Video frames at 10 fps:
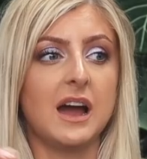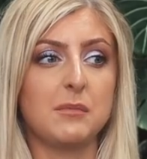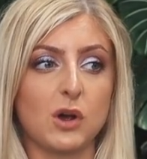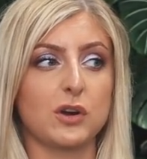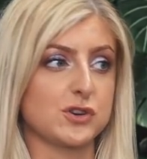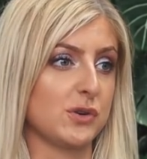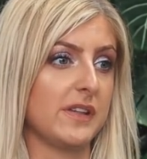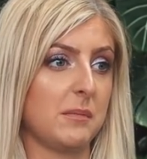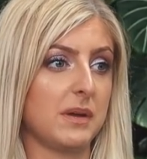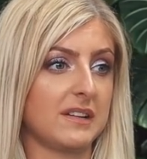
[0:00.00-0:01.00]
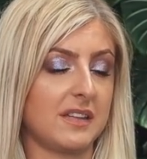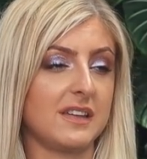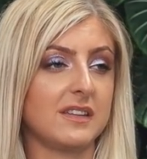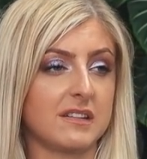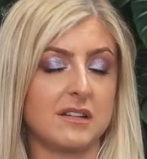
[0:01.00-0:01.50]
I'm not going to show you them because I
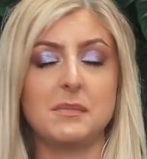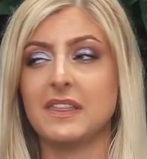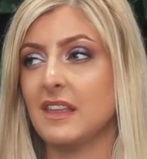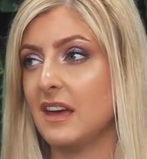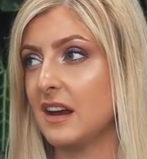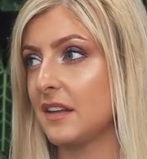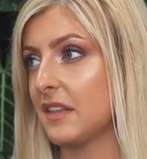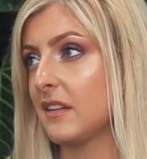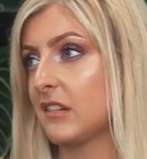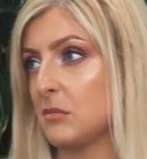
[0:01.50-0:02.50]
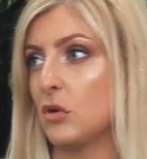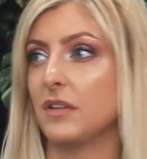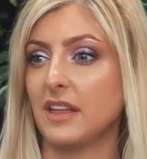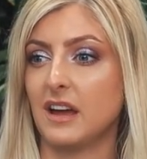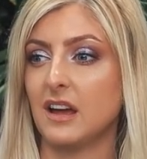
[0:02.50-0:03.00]
think there's some in there and I think there's some
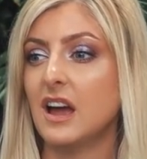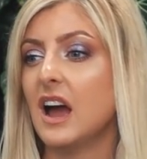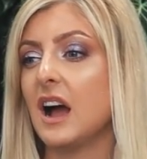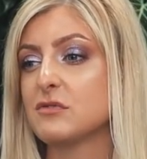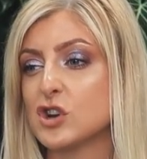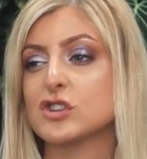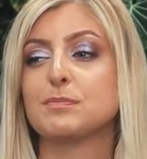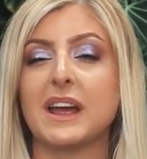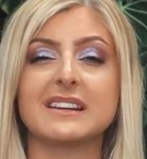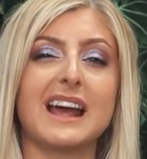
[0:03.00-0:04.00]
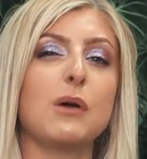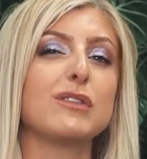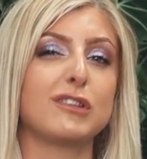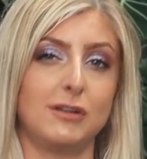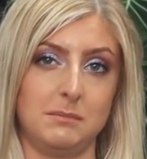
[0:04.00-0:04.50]
over there. I've just picked
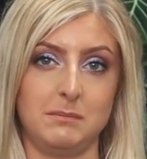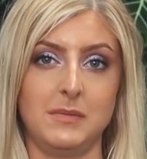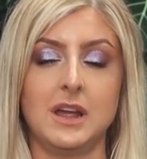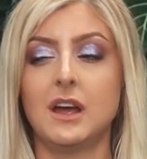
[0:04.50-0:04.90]
out some.